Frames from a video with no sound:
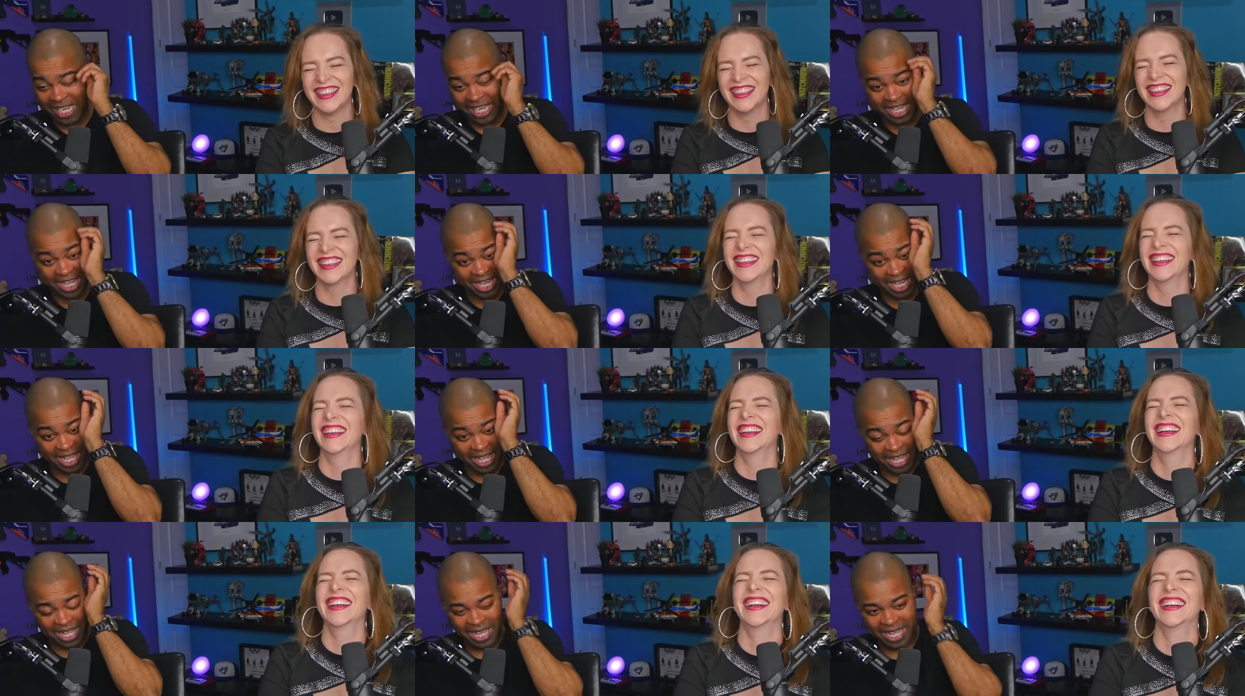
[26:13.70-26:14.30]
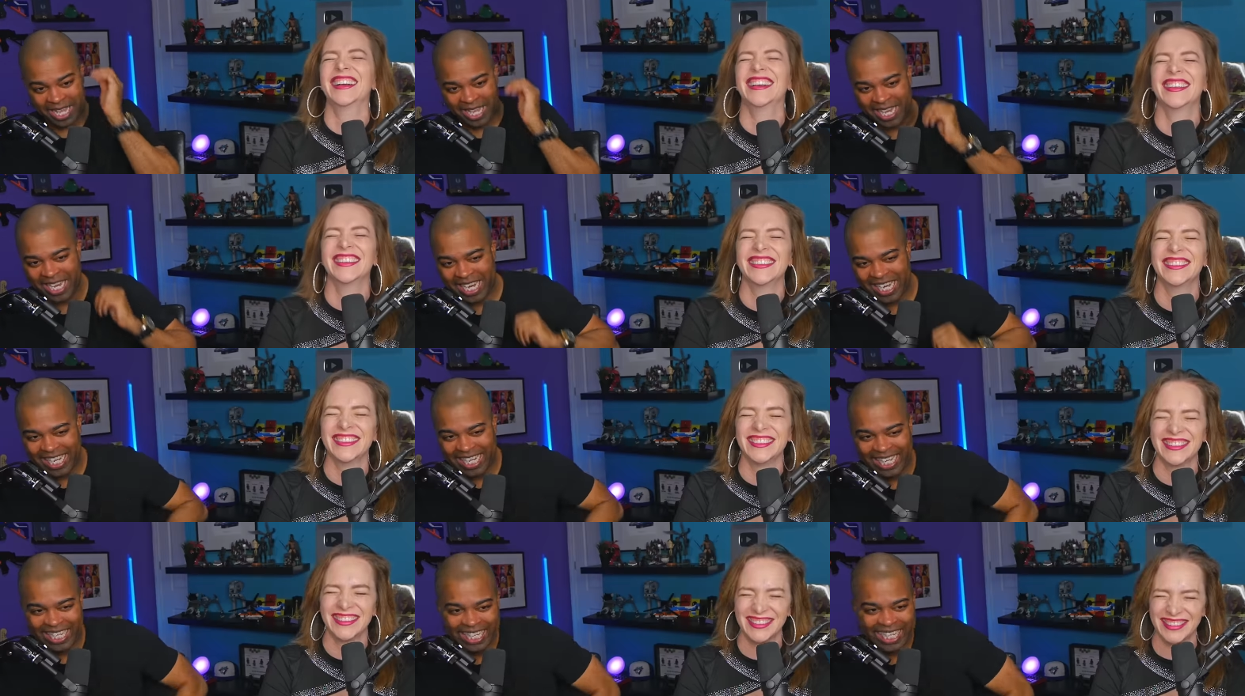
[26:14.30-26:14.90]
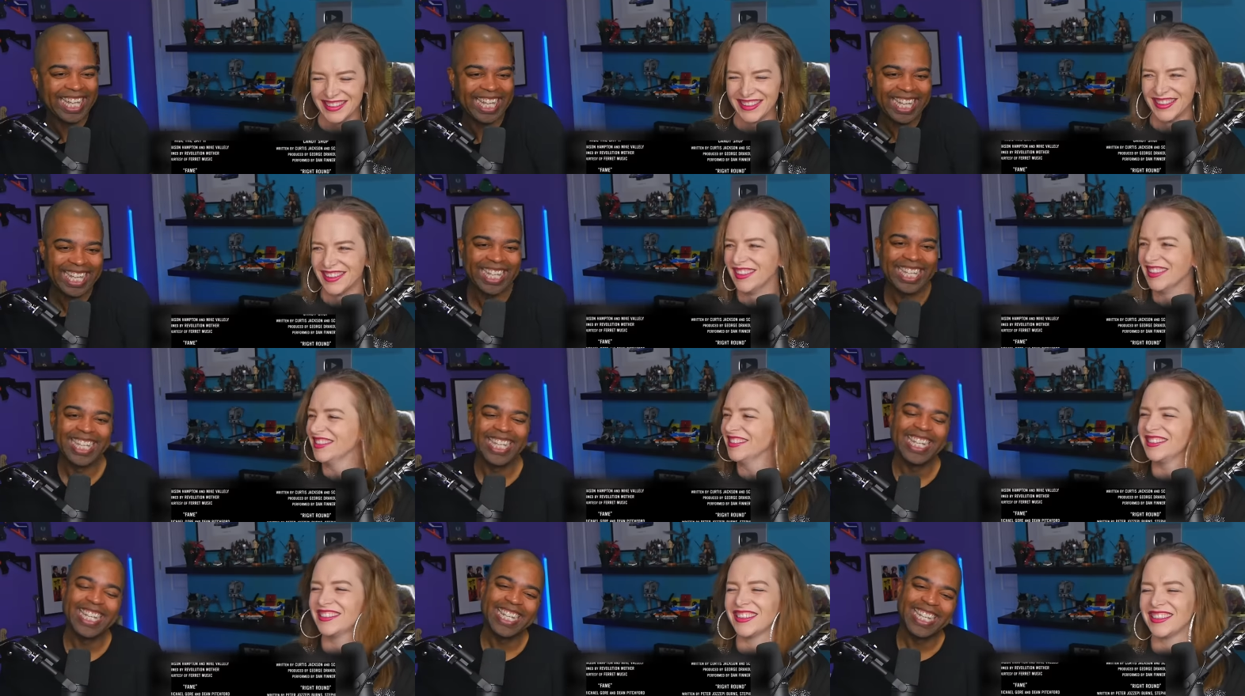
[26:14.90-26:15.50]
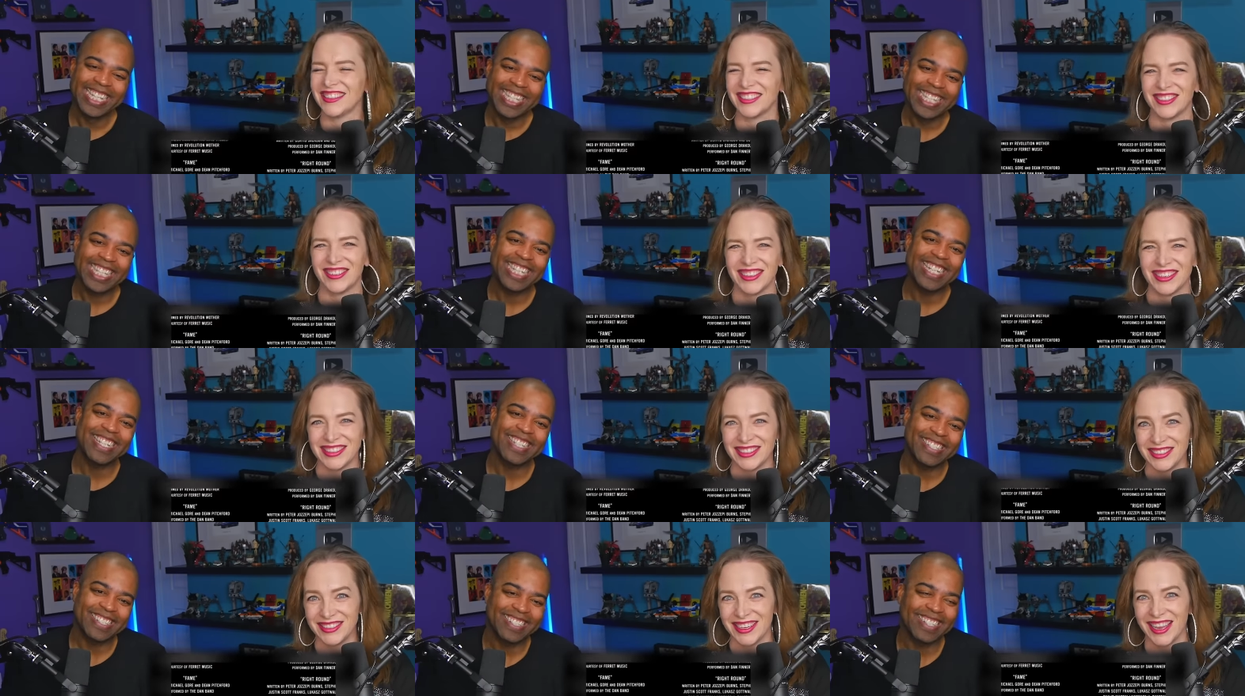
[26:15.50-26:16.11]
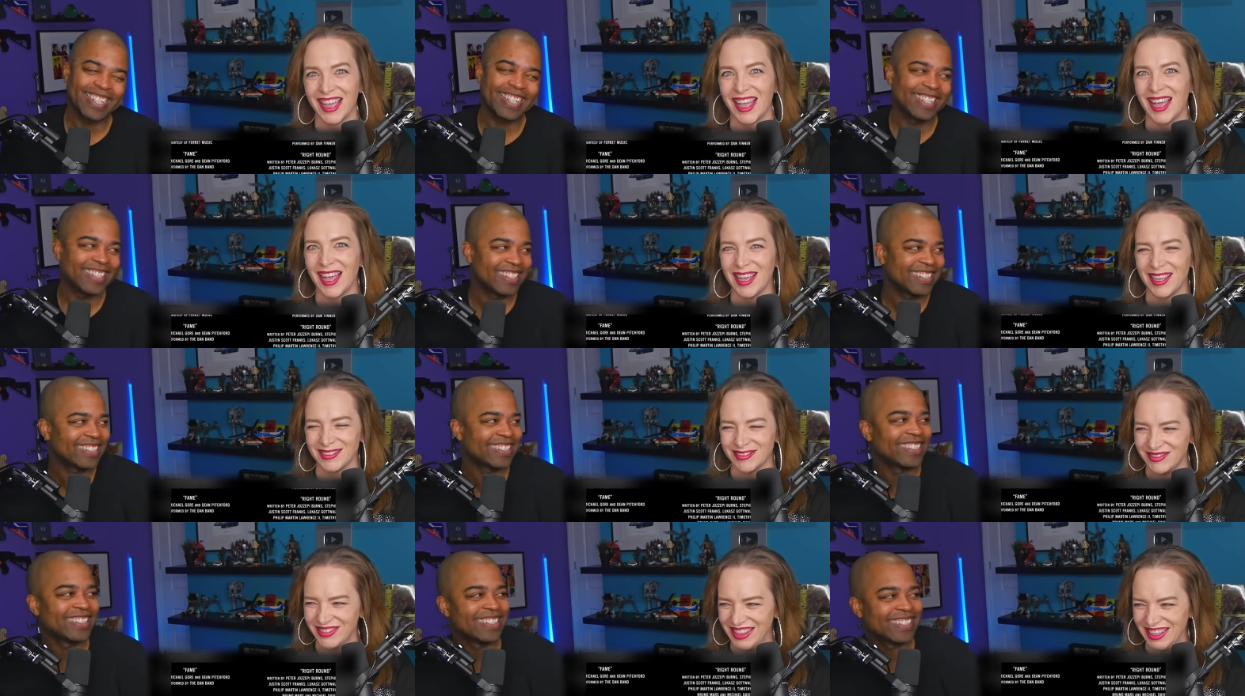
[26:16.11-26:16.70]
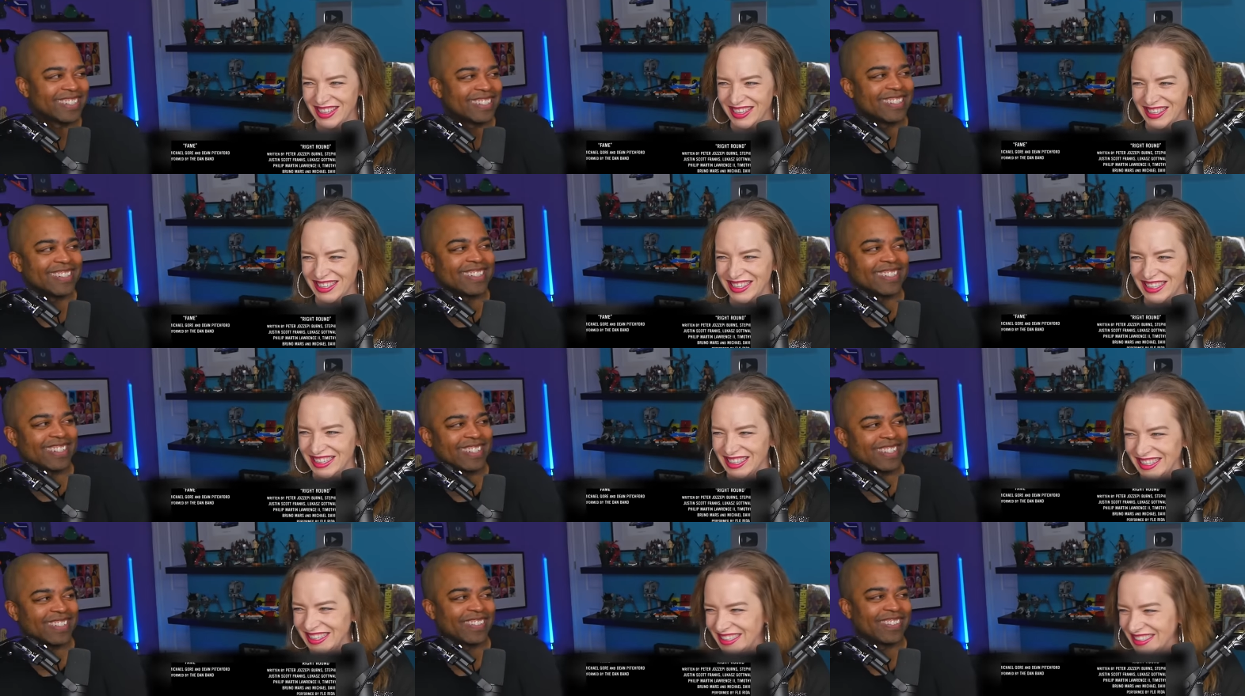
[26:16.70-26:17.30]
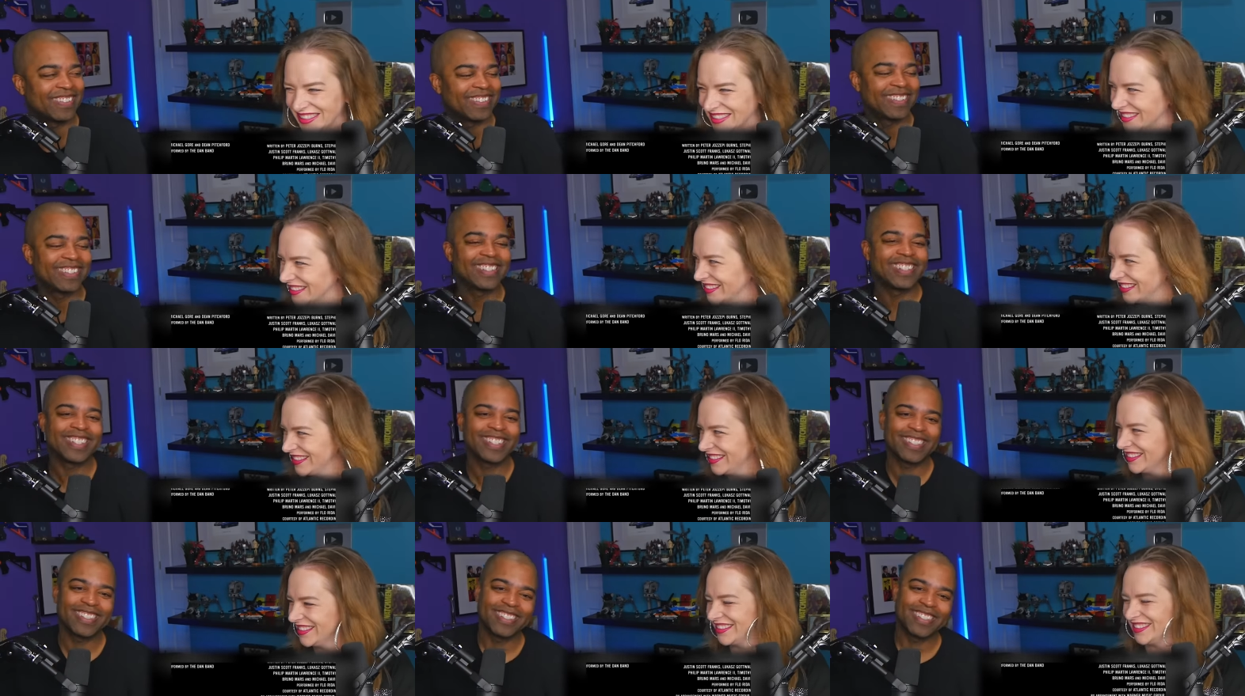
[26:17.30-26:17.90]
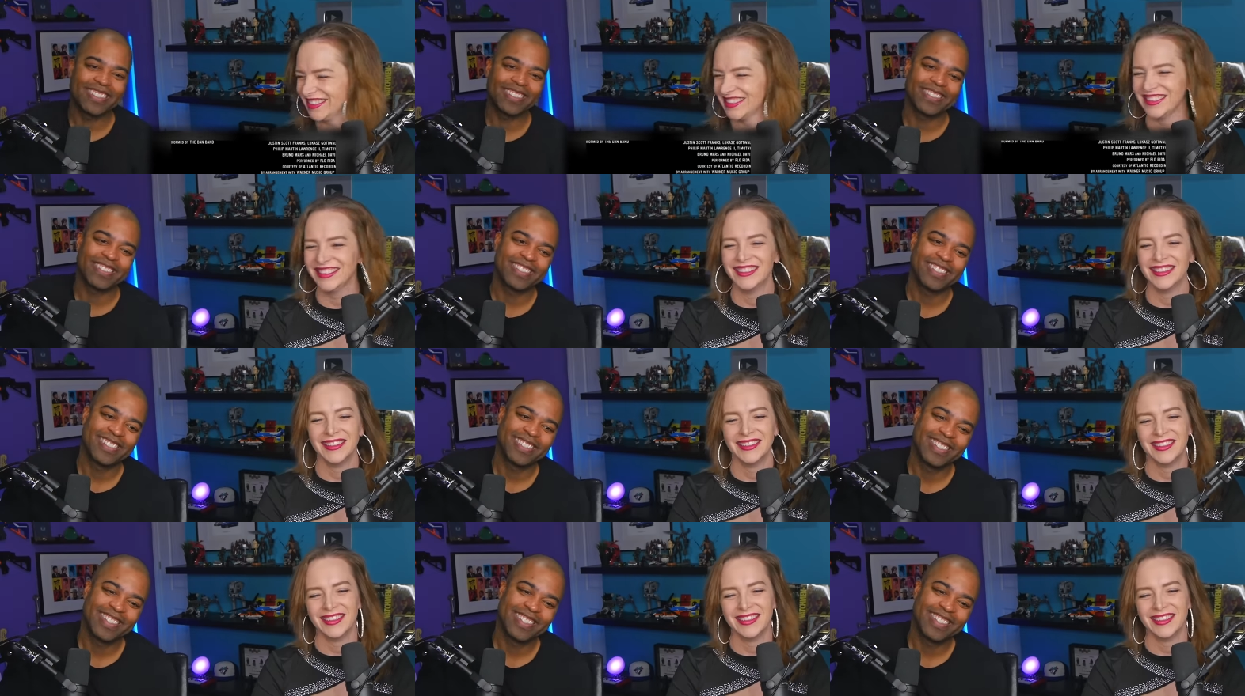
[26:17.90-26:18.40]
Speaker 1: my God. That was a great job. That was a good one. That was a good one.